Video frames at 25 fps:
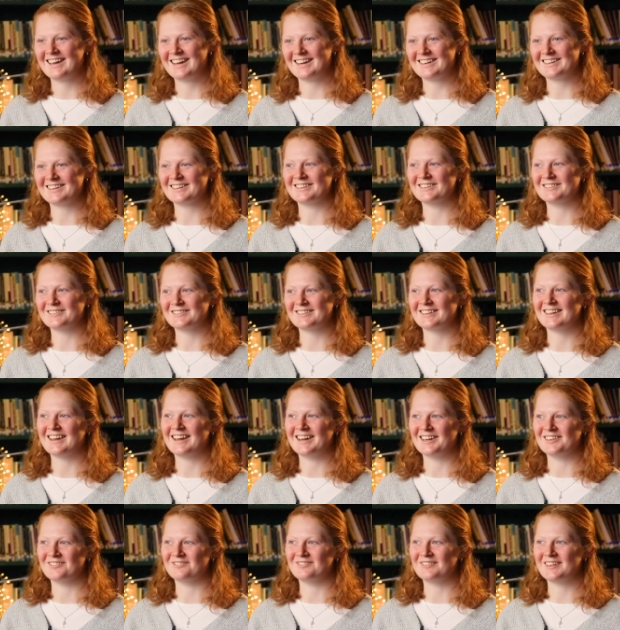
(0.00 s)
Head girl
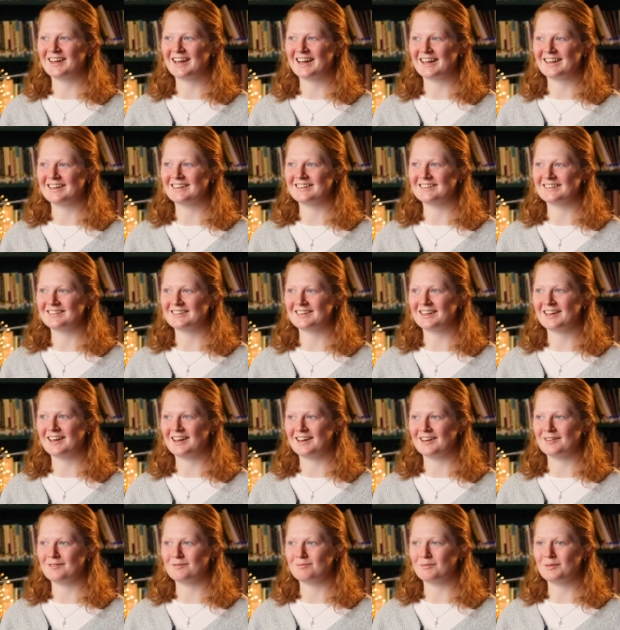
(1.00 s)
um, and
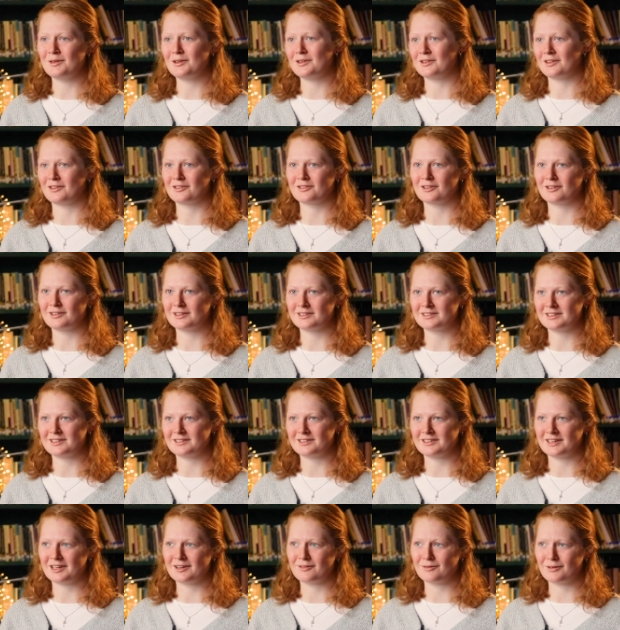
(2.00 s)
uh, music scholar
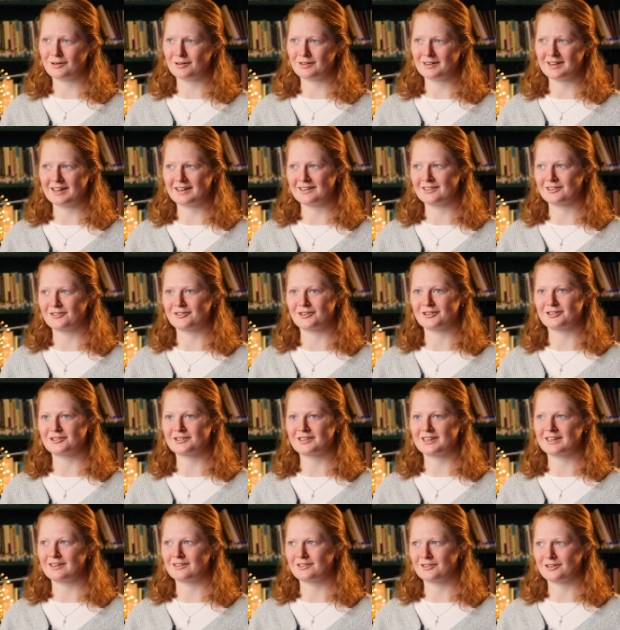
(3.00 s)
since year one, and lacrosse
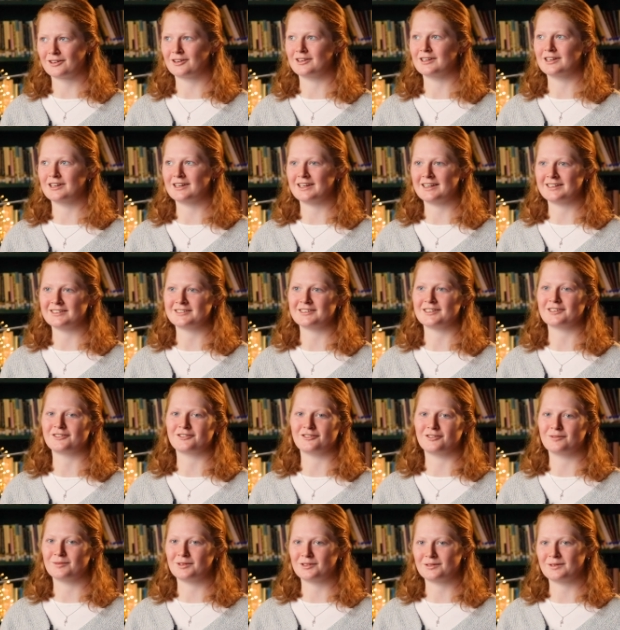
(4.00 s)
scholar in sixth
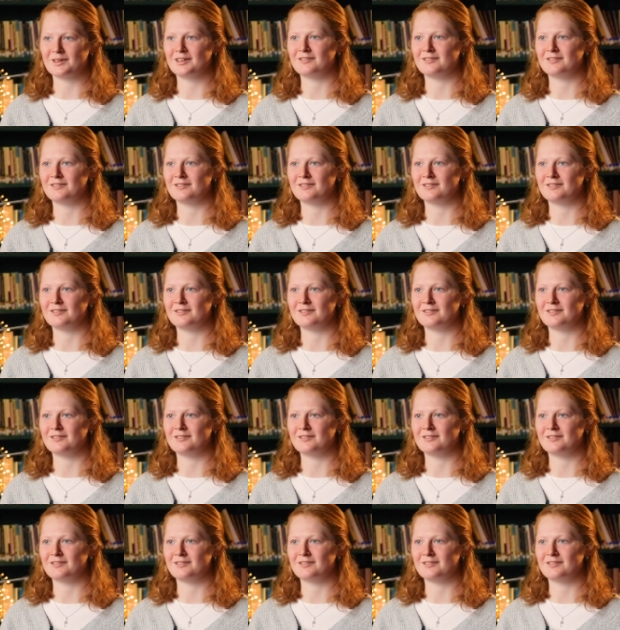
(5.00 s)
form as